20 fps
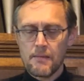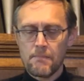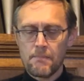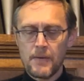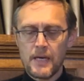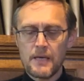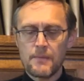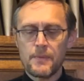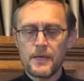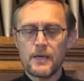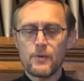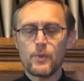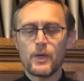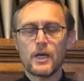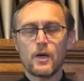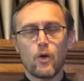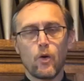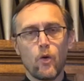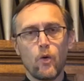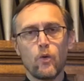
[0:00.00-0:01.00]
Maybe
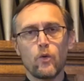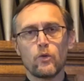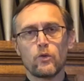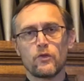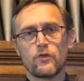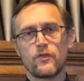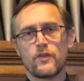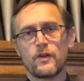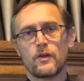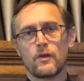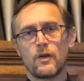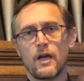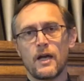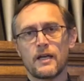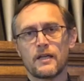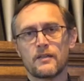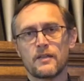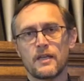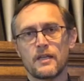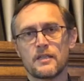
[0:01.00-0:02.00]
we all feel
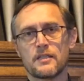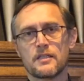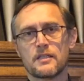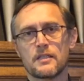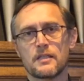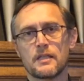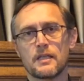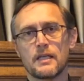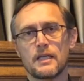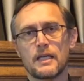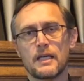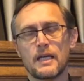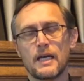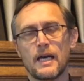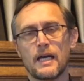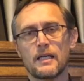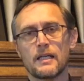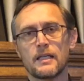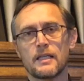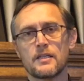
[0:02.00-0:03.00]
like this,
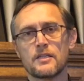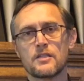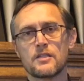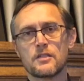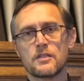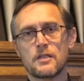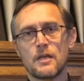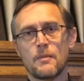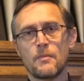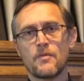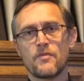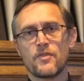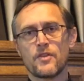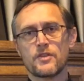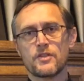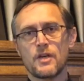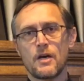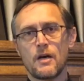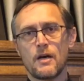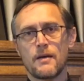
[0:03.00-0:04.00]
at least some of the
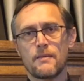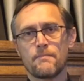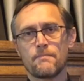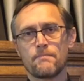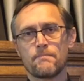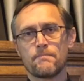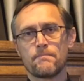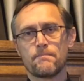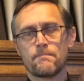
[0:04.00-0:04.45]
time.